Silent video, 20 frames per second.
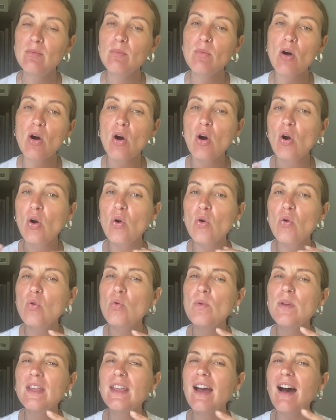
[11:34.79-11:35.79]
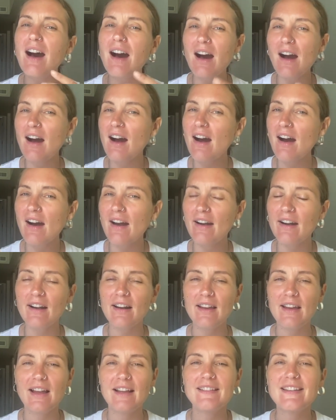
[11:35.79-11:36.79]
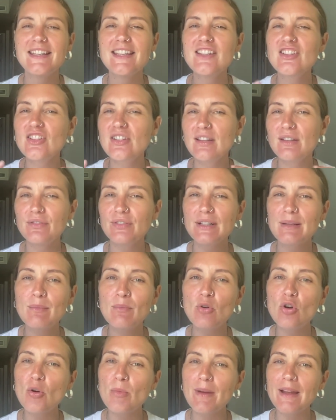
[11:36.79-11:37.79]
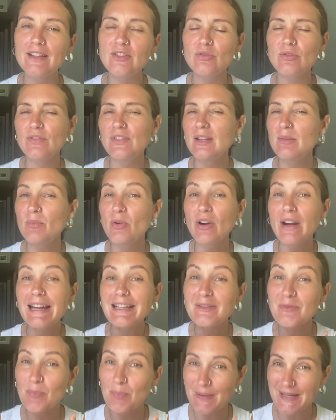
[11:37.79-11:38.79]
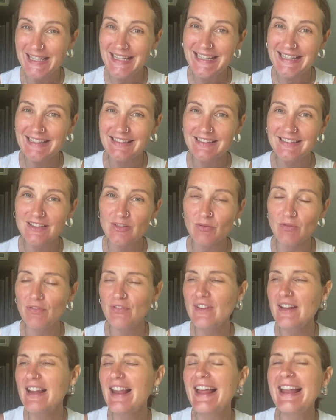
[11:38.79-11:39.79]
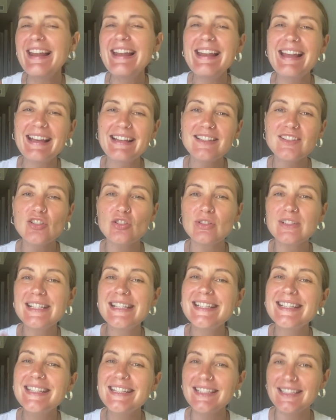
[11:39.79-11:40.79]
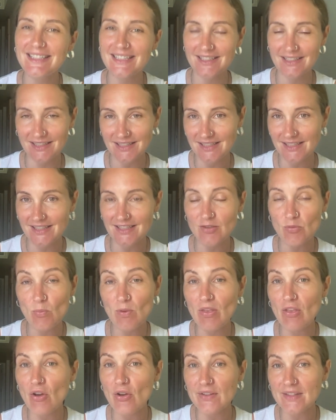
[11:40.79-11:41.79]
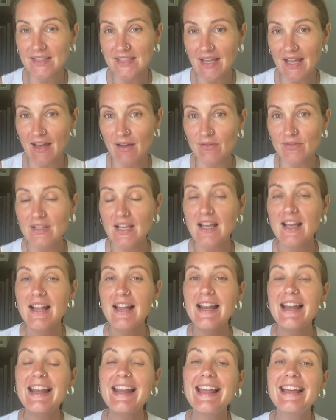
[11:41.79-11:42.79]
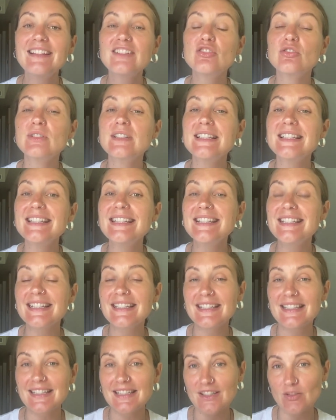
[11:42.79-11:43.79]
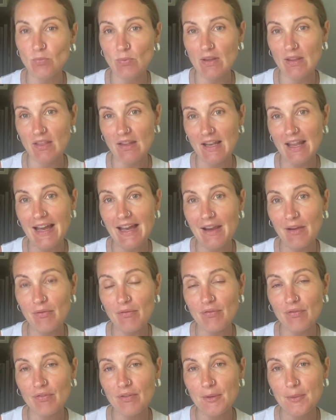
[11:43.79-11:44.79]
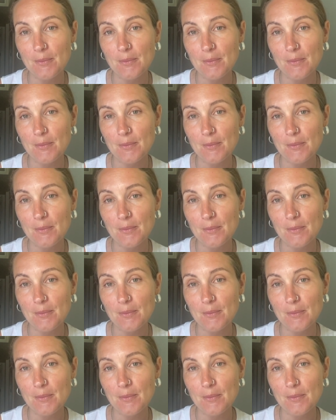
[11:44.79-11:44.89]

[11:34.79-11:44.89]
more who we are at each and every moment, to feel more at peace, to feel less resistances with ourselves, less resistances with life.